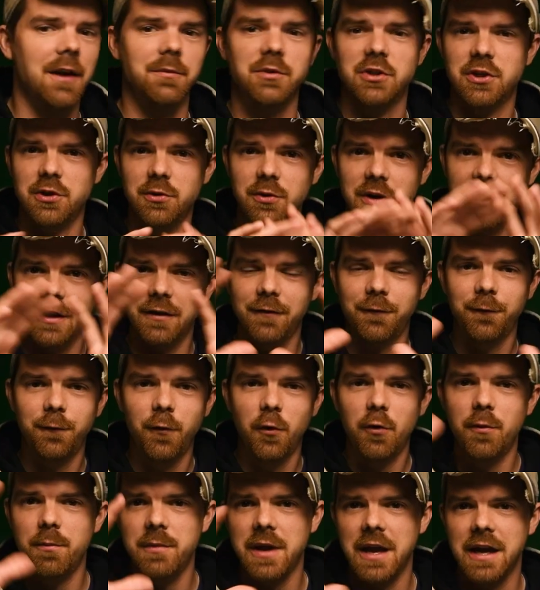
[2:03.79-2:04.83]
I'm shooting in
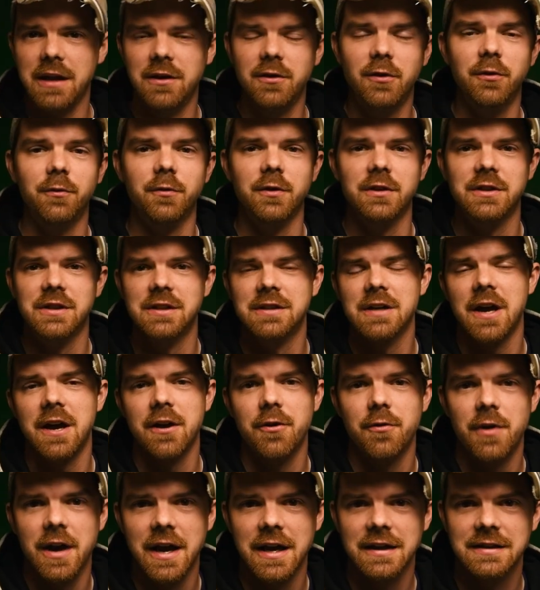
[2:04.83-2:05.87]
full manual versus
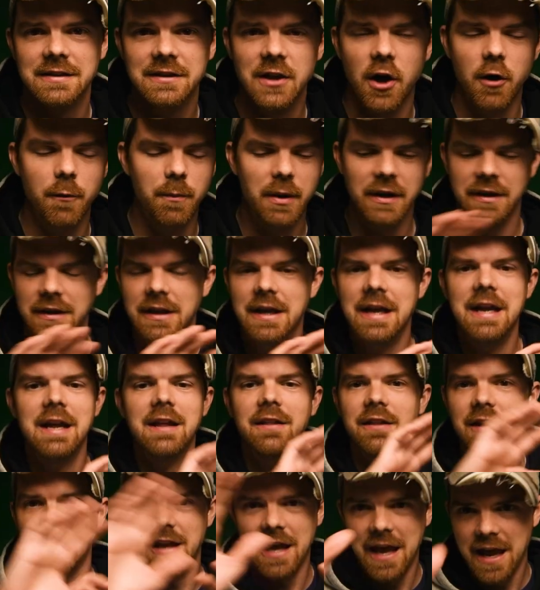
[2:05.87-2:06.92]
auto ISO, but
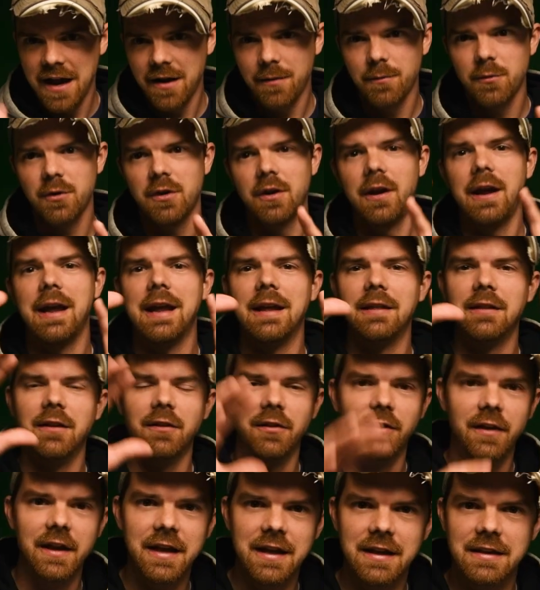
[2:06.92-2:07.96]
the camera and the
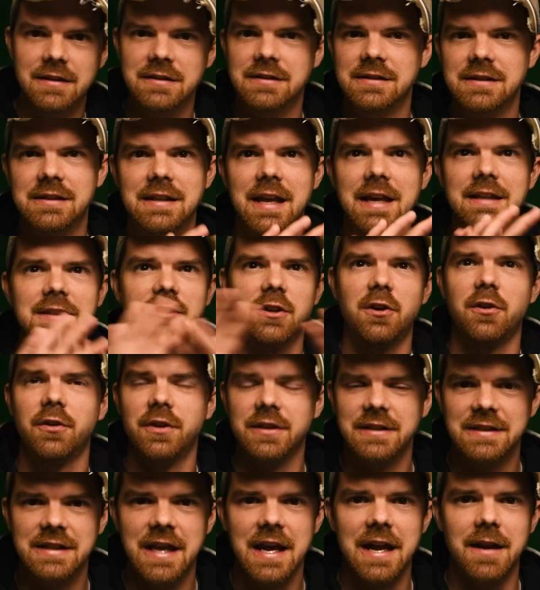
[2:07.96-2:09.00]
lens, that's all
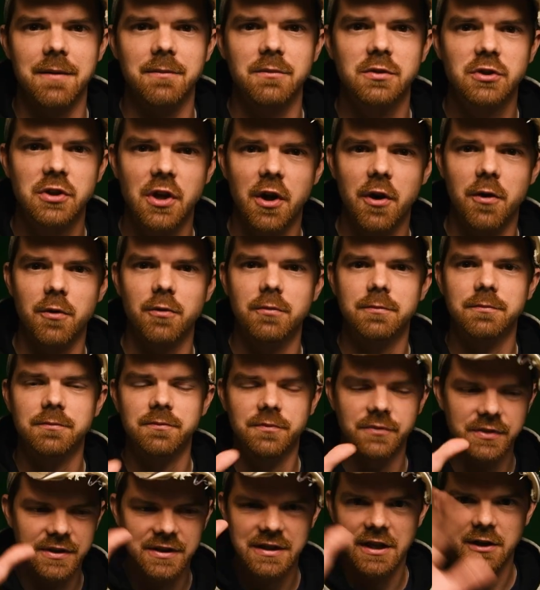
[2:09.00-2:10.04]
the same. So
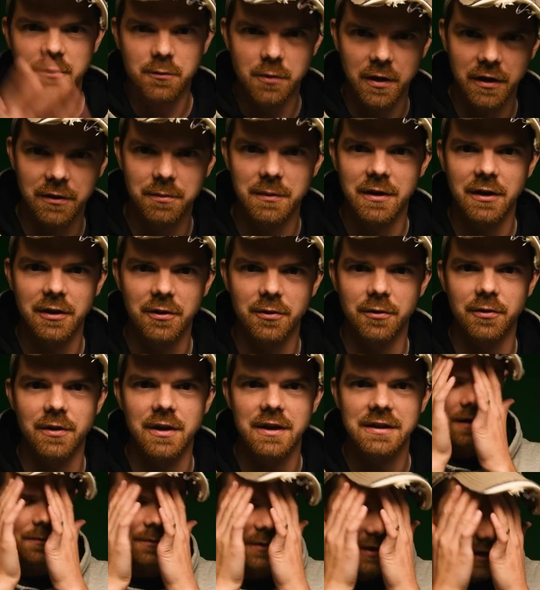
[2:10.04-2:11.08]
Stick with me through
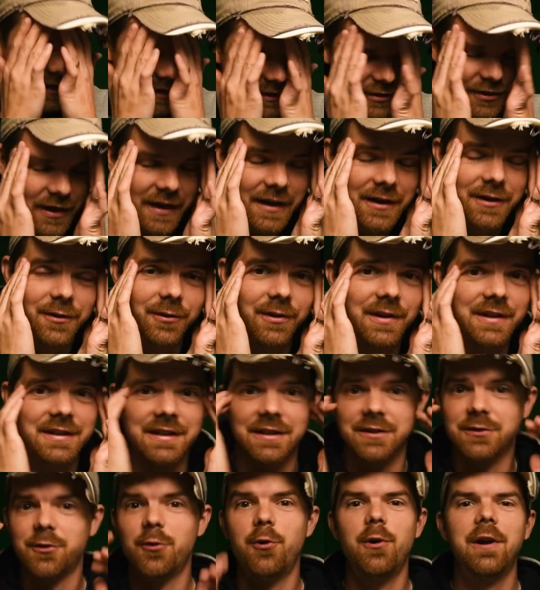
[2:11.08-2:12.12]
this. I'm gonna try to do this
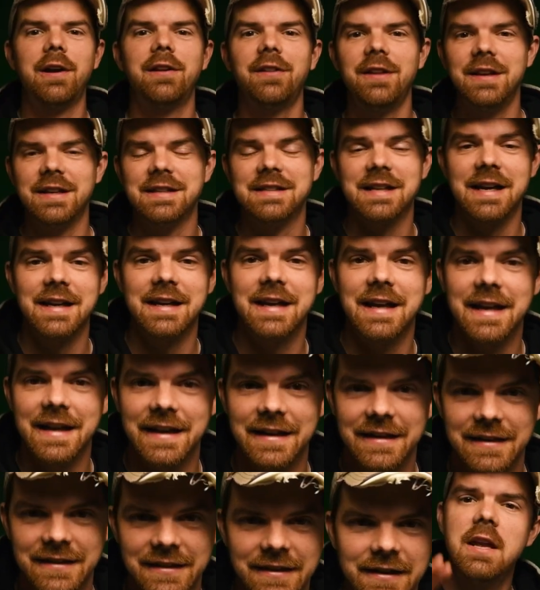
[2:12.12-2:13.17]
as quickly as I
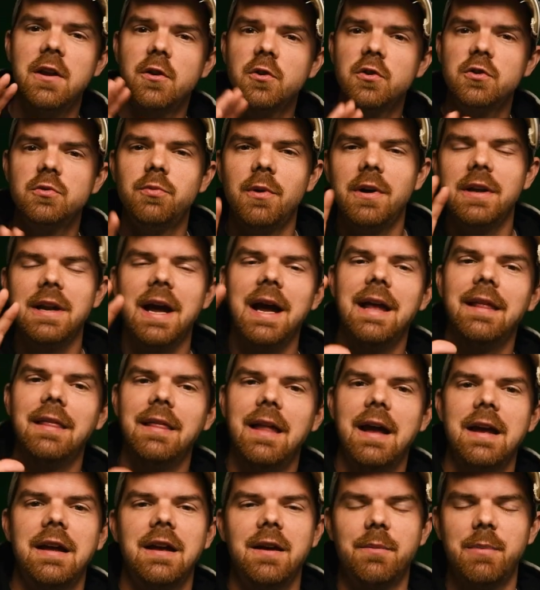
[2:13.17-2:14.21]
can. Here's what I
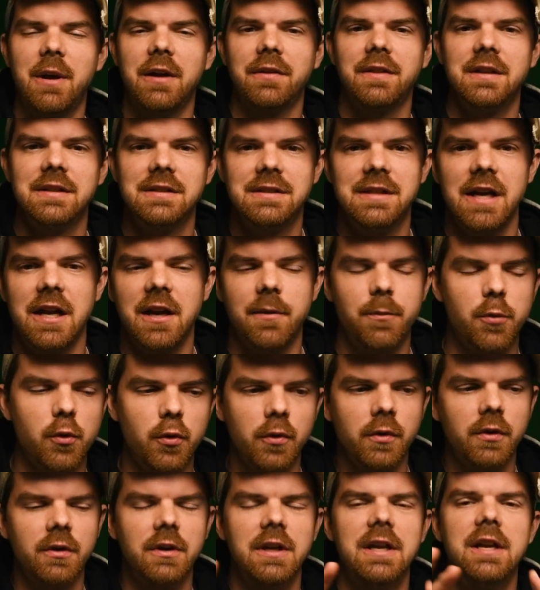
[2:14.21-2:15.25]
like about the setup,
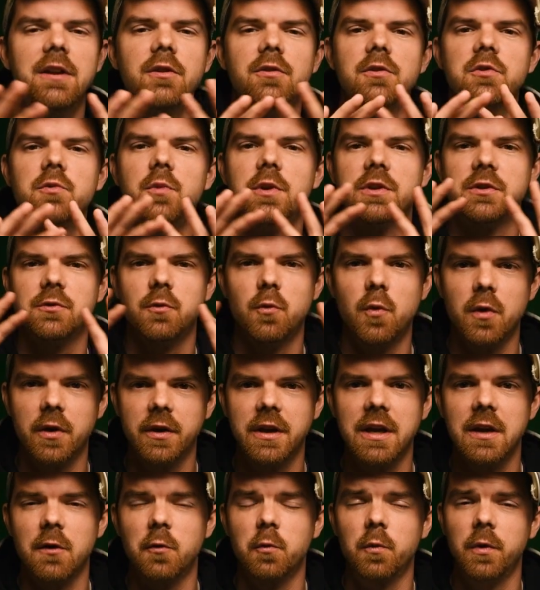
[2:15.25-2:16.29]
or here's what's
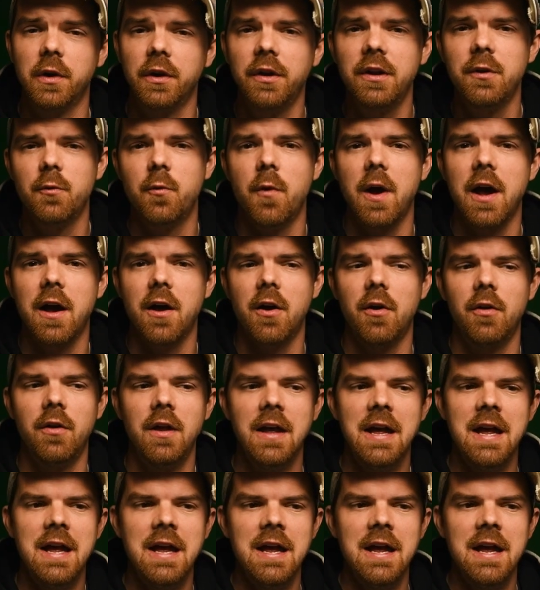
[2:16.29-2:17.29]
working really well